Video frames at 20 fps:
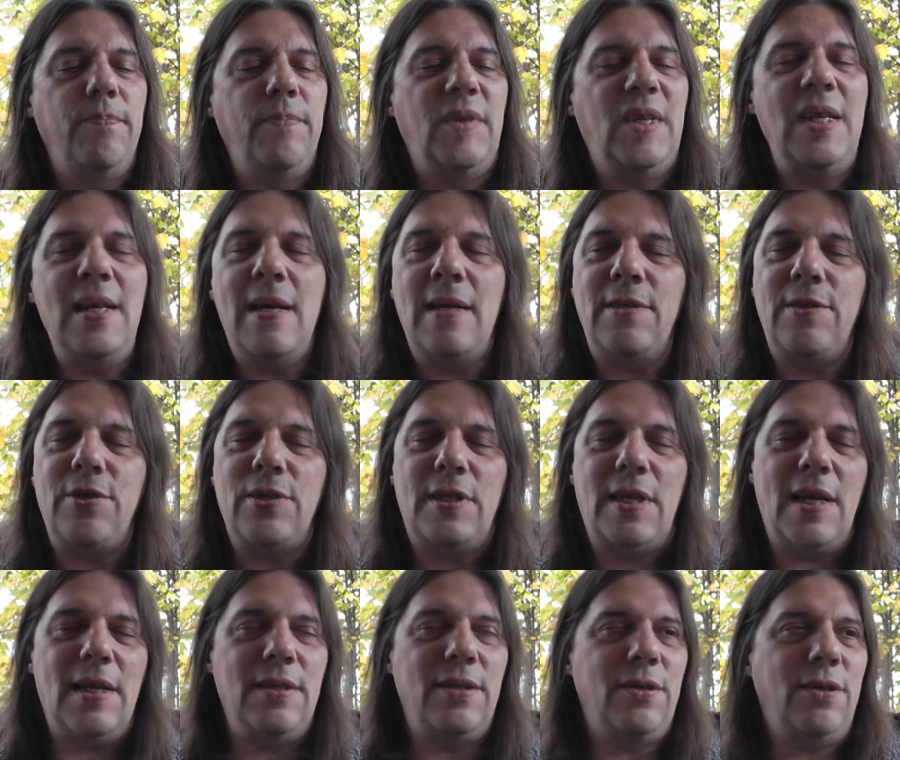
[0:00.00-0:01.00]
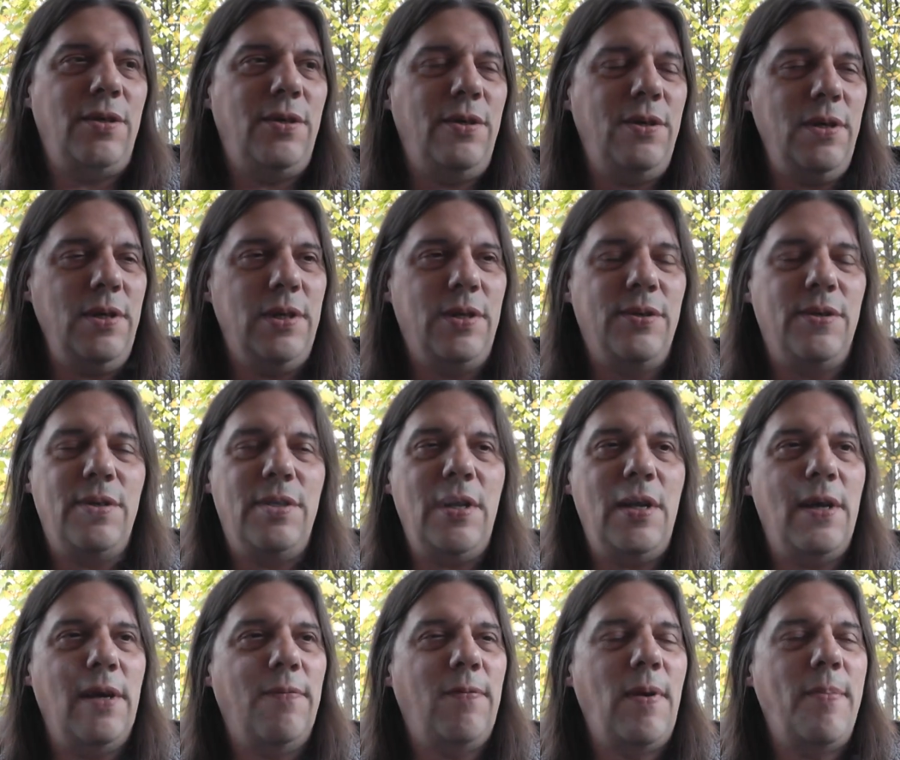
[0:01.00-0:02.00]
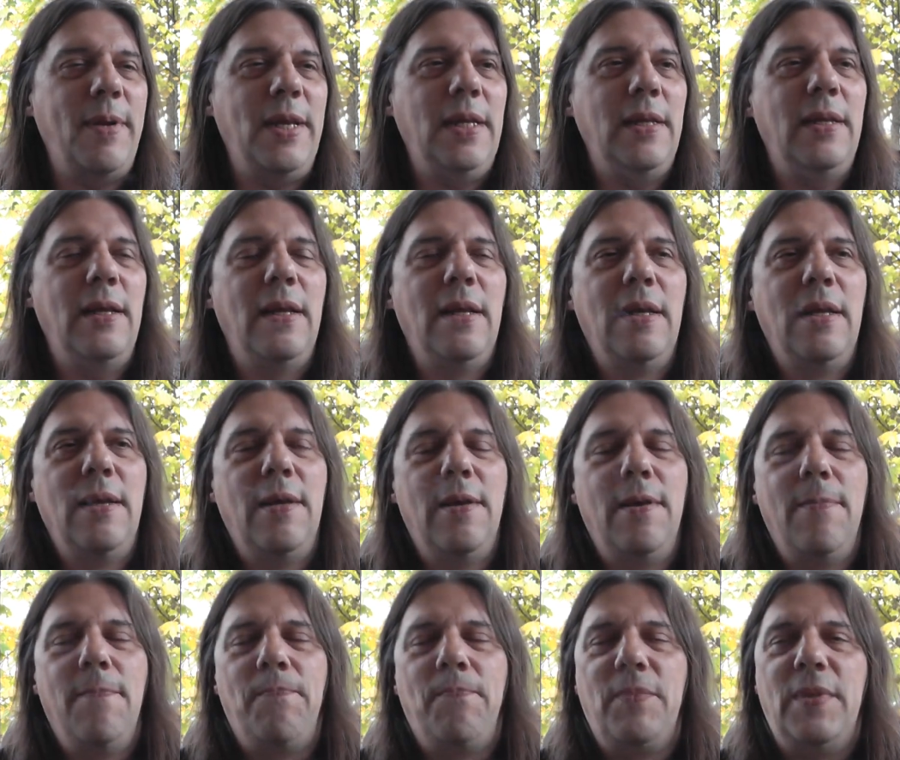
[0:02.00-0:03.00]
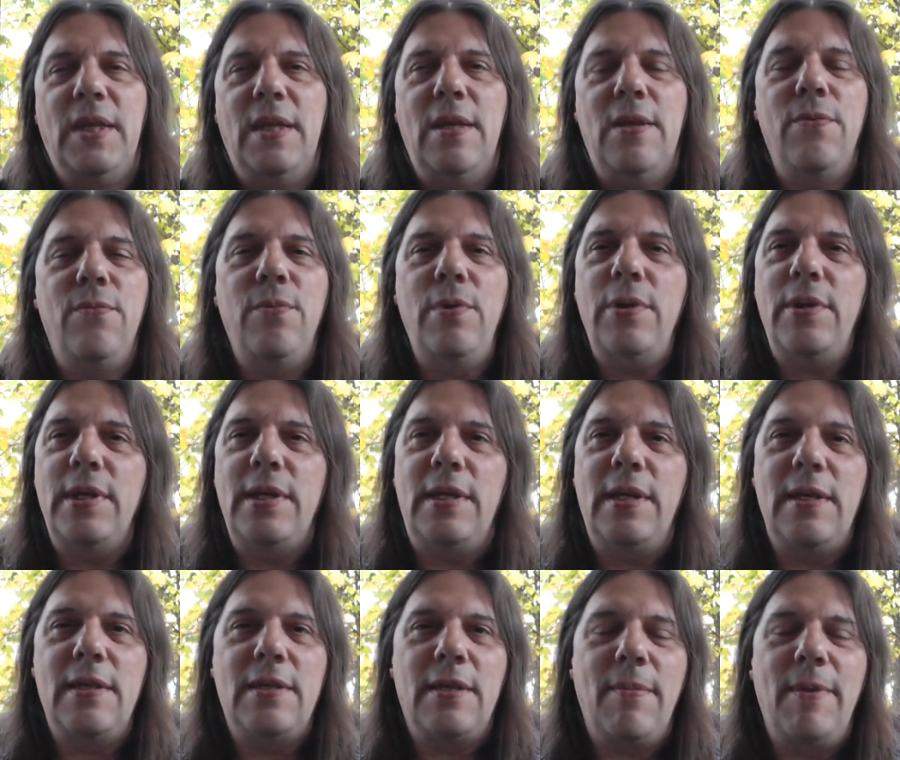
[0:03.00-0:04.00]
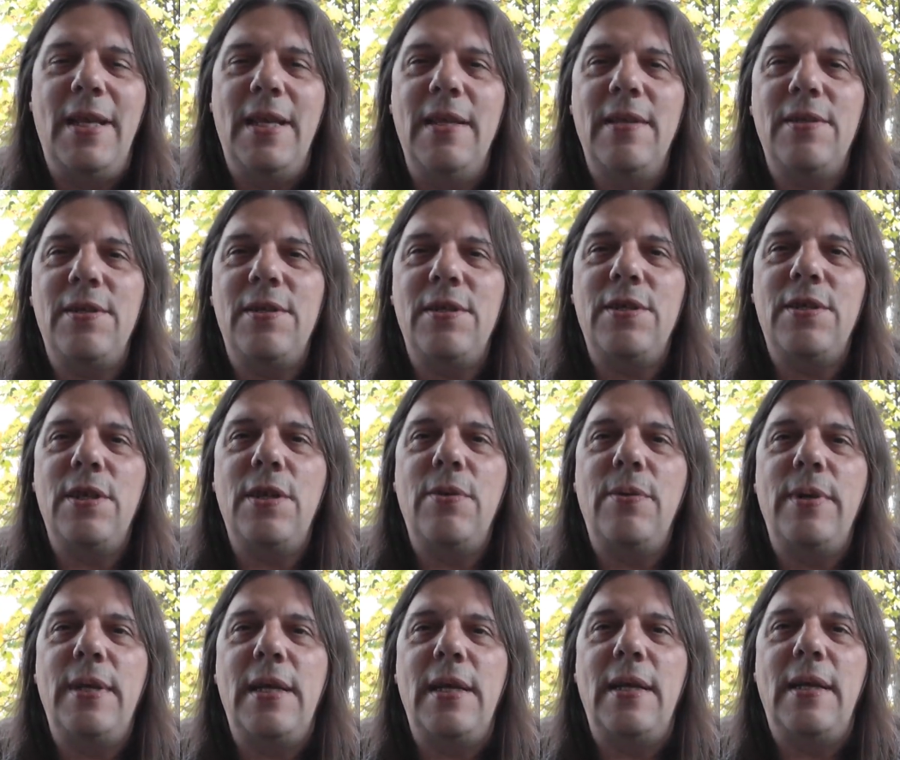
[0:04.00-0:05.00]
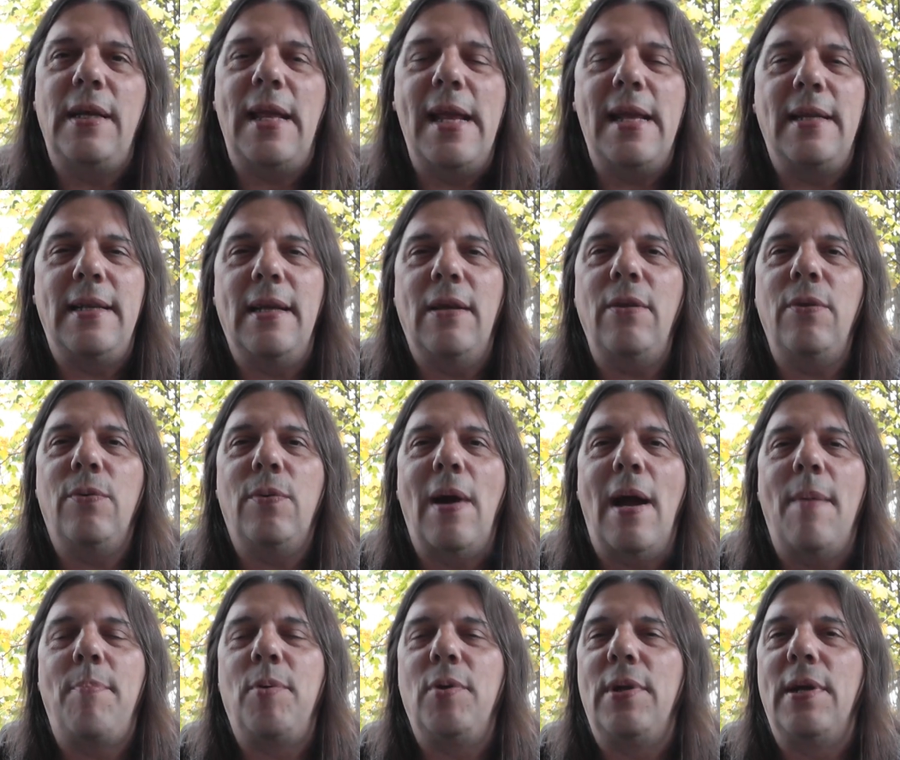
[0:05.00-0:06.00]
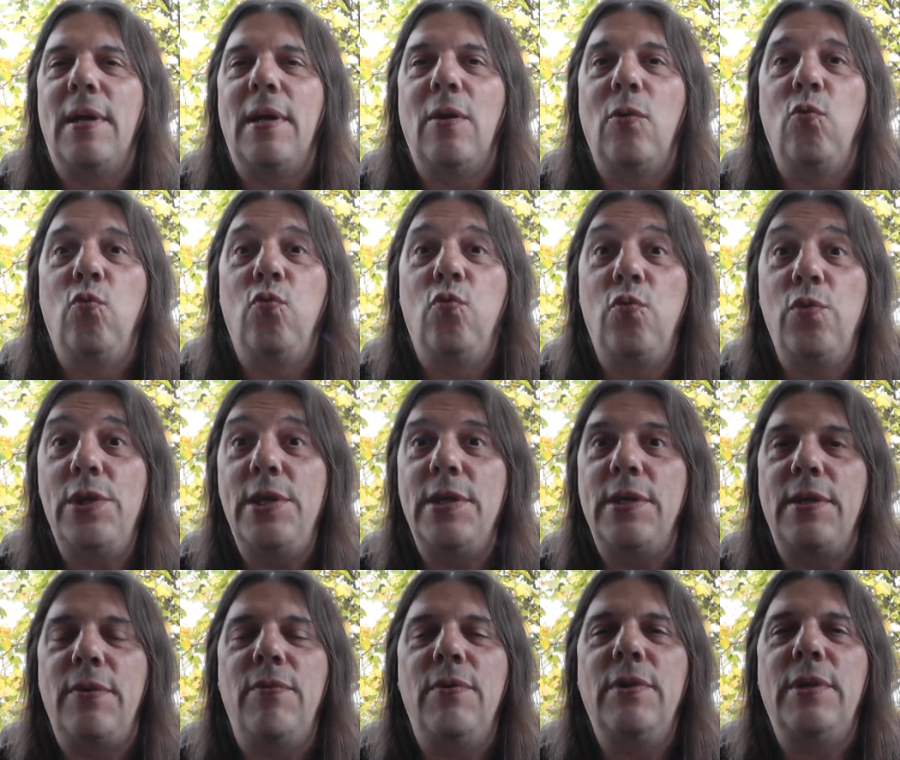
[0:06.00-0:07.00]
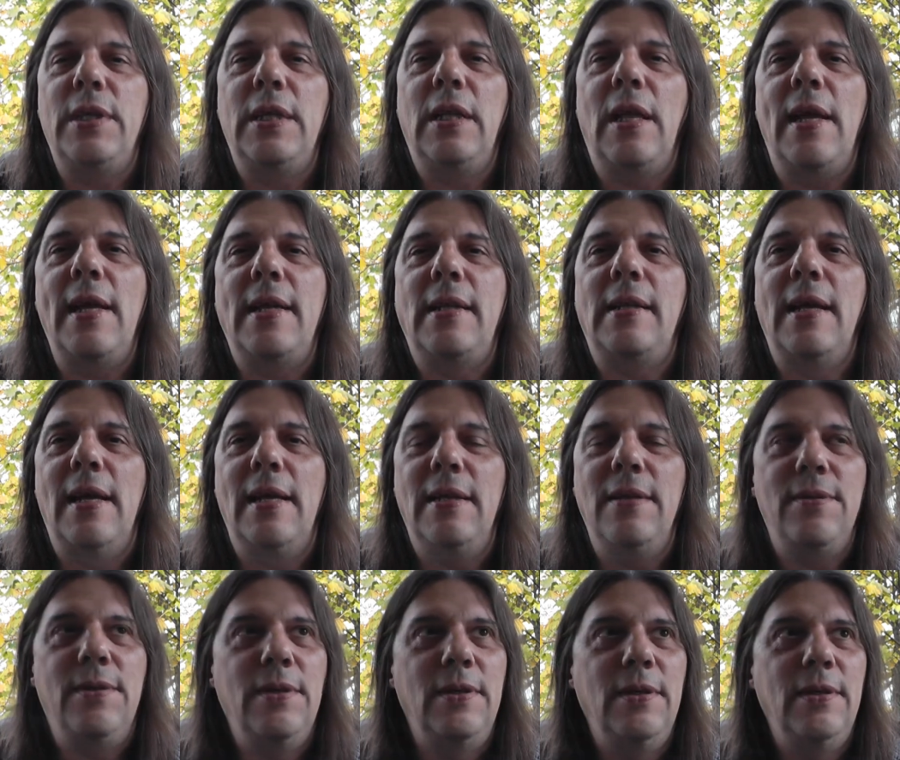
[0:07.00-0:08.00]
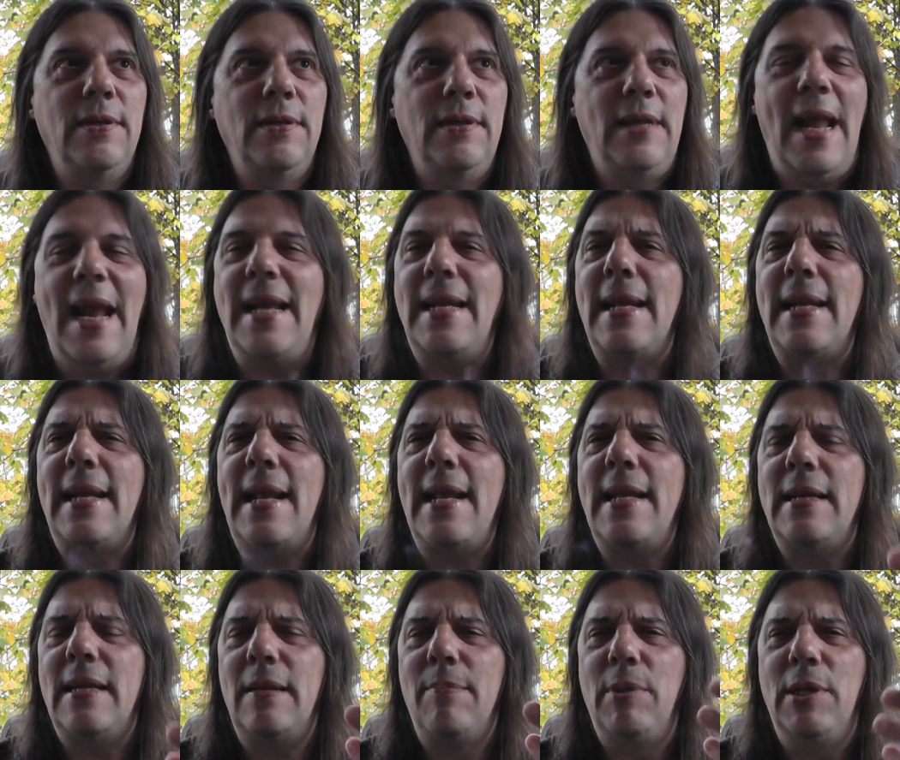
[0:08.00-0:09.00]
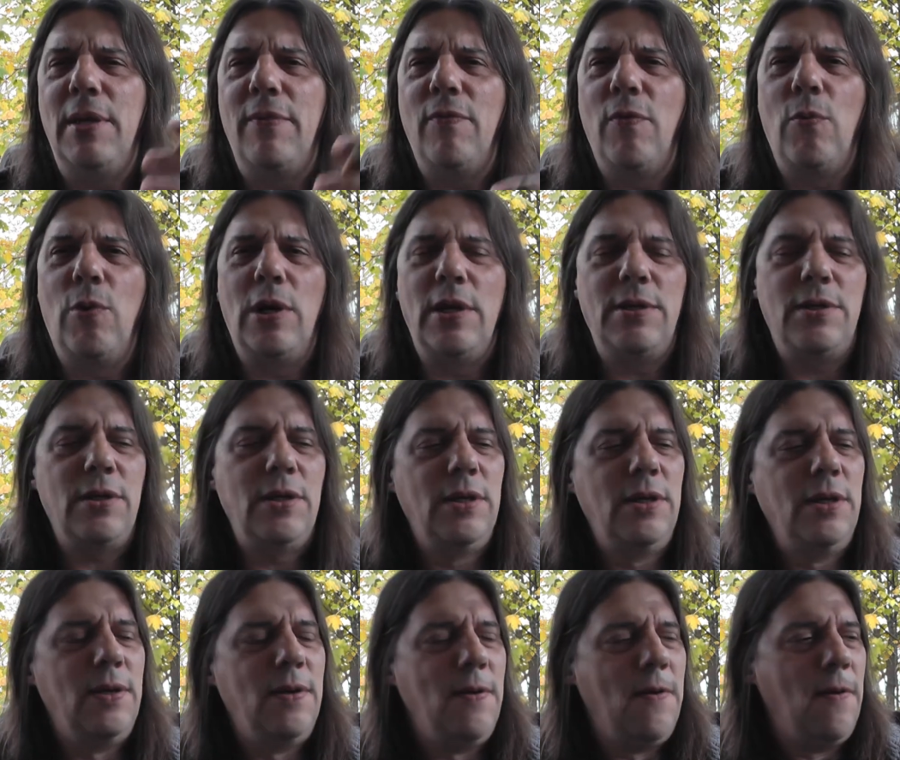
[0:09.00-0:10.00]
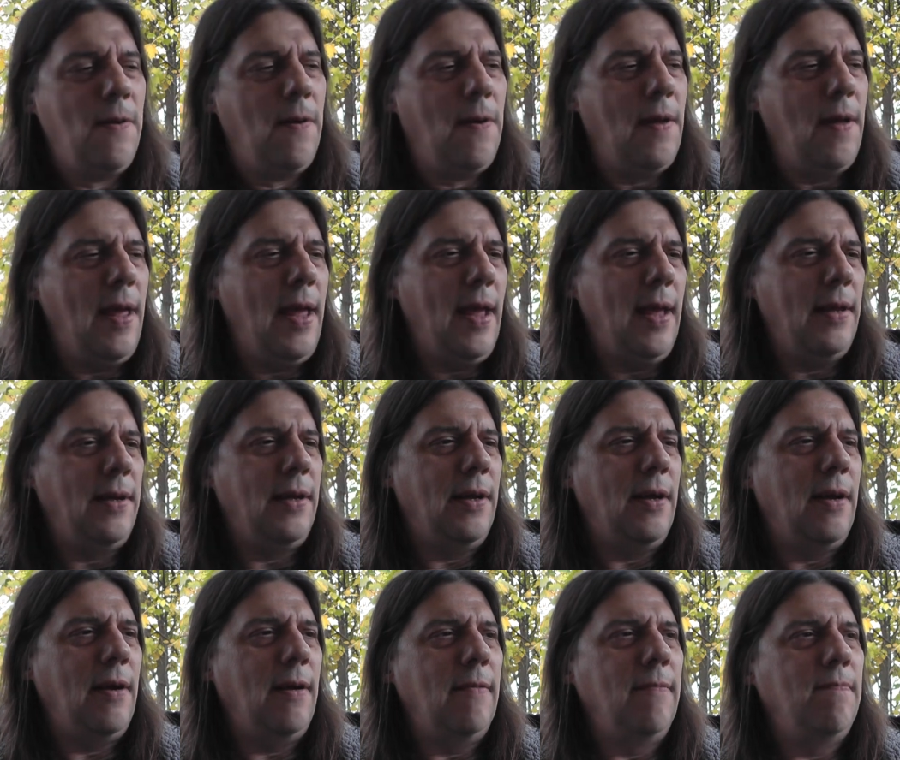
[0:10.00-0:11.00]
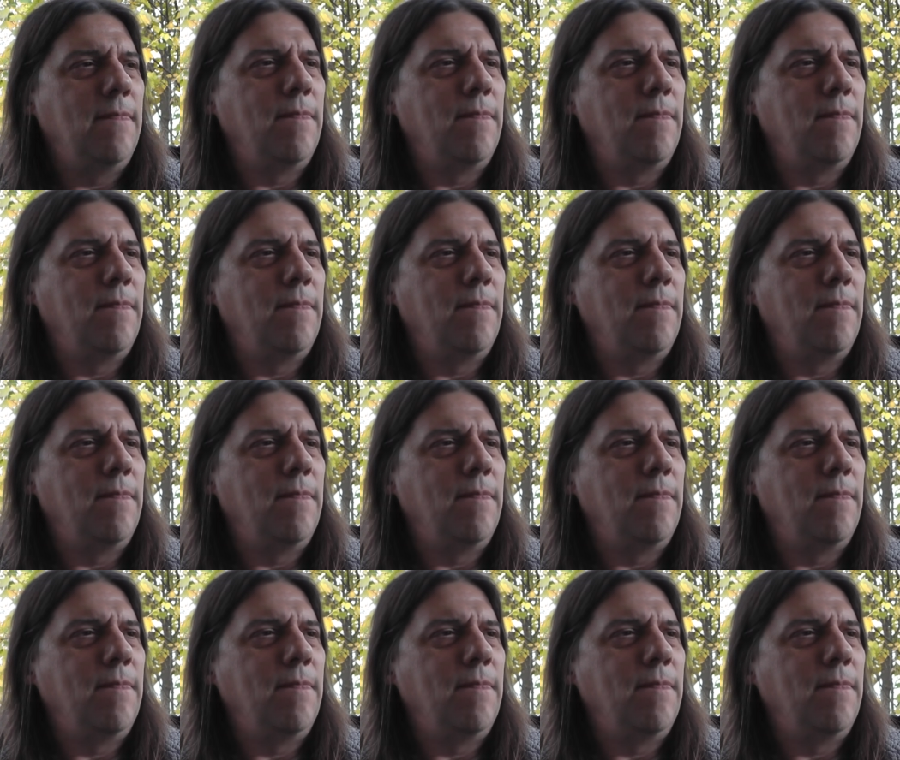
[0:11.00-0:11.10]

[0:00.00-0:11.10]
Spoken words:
Dion just has good stuff. I mean, he really does. I mean, his is the only Candela wrapper that I really, really like. That the 888, I believe it was, and or